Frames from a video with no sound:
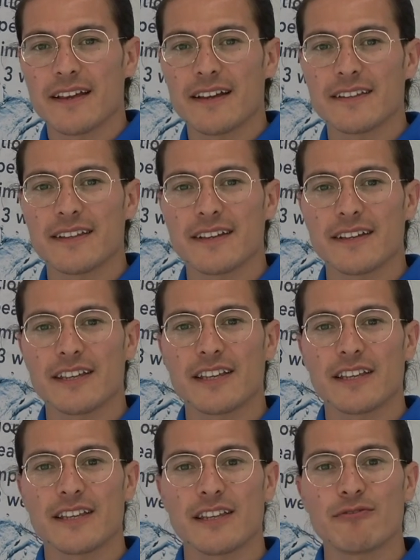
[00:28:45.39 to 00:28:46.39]
and
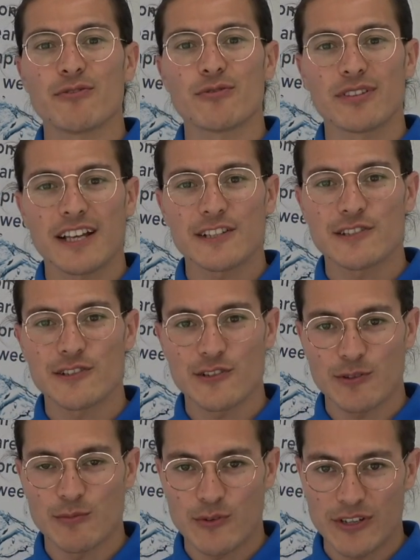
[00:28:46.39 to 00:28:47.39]
if you'd like to
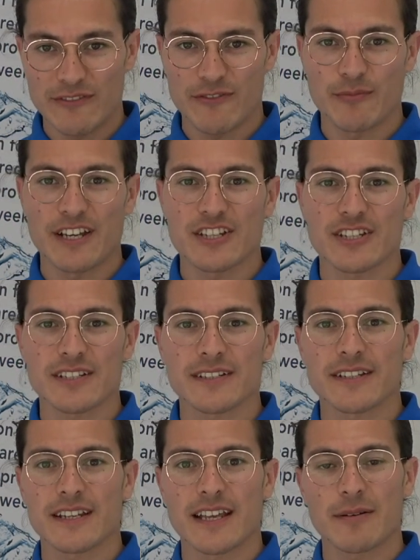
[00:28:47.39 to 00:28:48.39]
know more
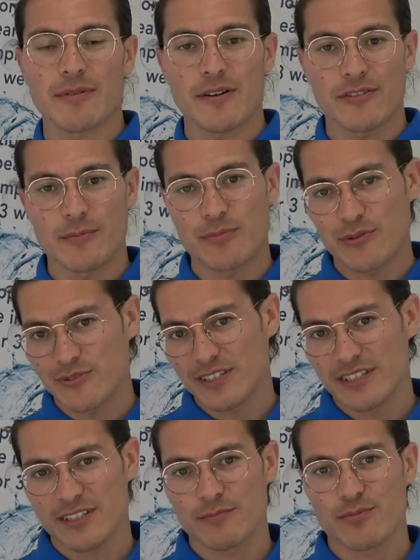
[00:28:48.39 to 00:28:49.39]
information about the
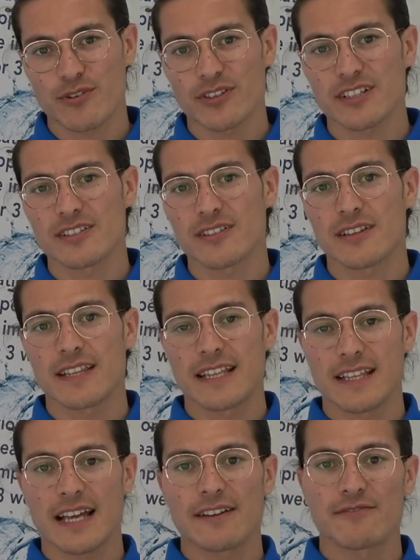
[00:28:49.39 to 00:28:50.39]
products
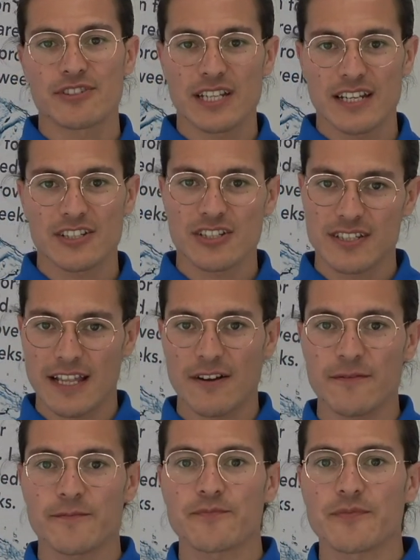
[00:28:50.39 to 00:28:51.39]
that I've shared just now,